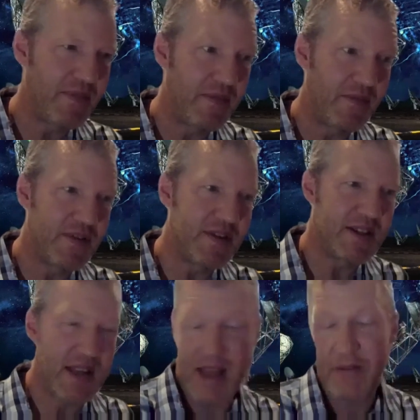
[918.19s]
visit
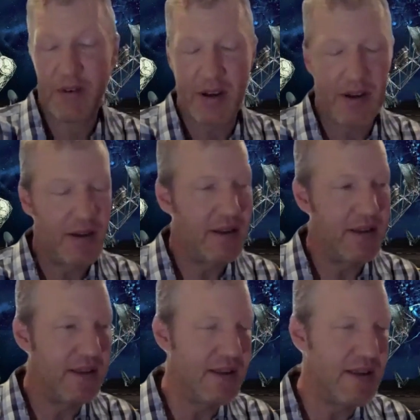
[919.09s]
South Africa
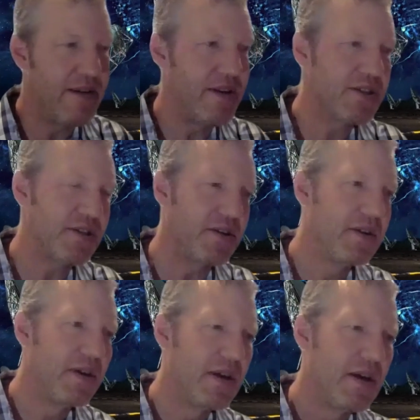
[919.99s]
in the area. So